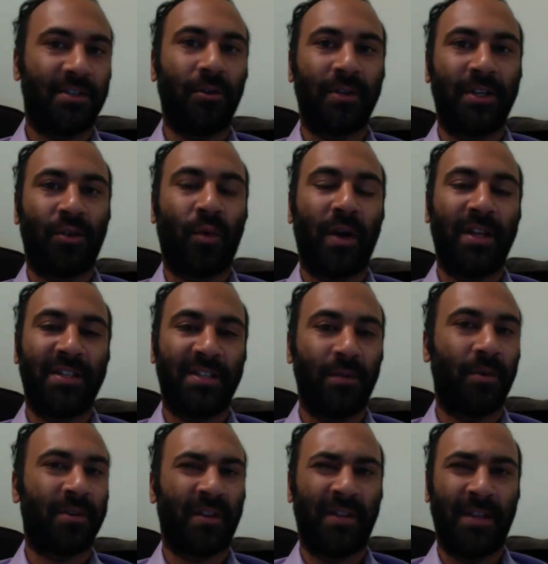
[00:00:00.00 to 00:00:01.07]
early 20s. He
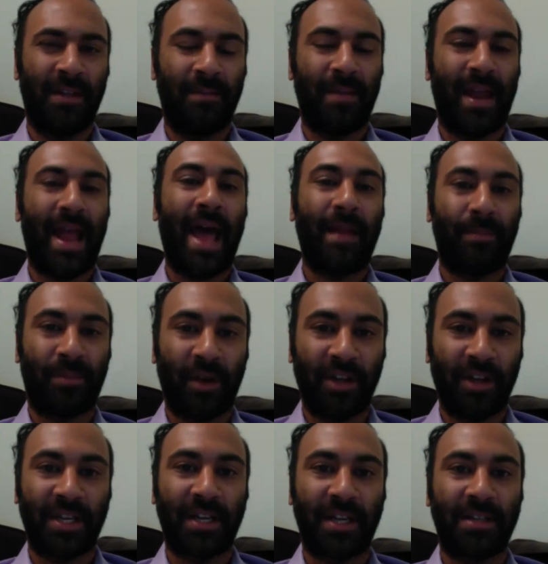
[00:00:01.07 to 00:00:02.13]
worked on the Manhattan Project,